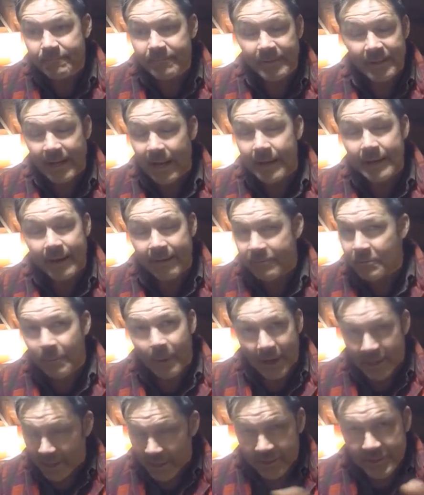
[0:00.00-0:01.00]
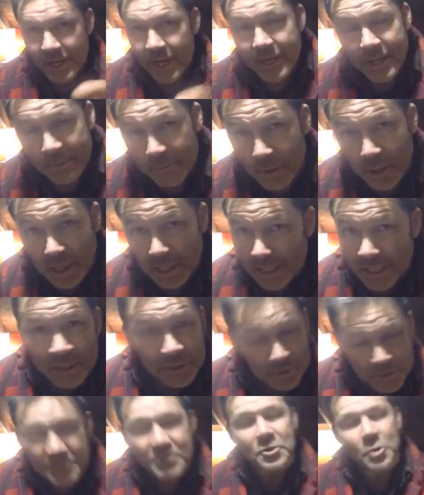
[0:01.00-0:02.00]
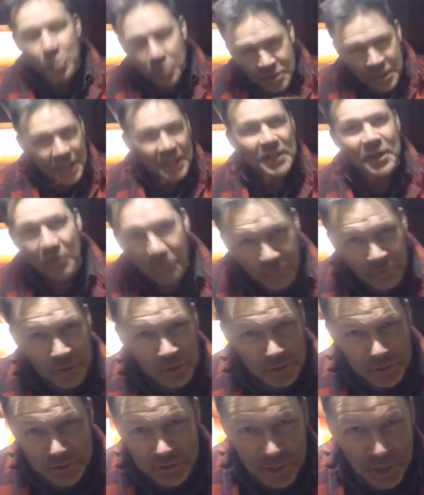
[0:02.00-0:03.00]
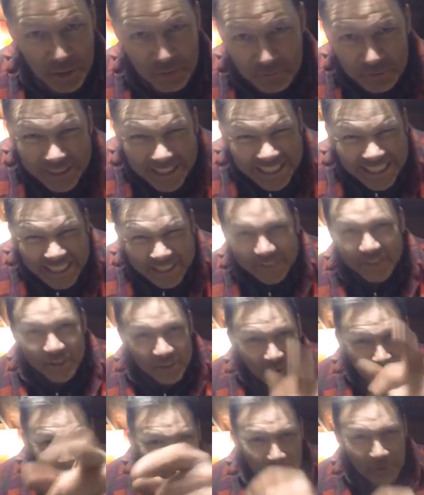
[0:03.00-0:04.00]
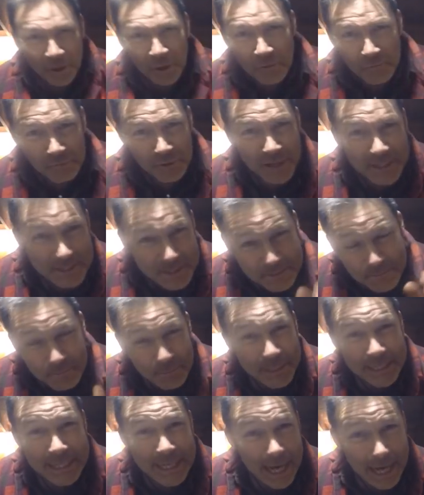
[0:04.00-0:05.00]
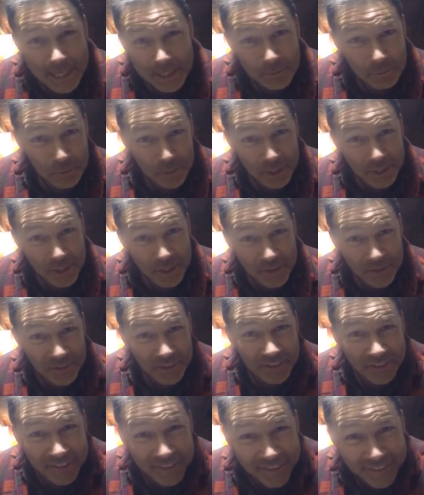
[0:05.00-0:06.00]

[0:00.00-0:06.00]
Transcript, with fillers: never mind, I'll tell you about it later. Just go check it out for yourself. Over and out friends and be kind to one another.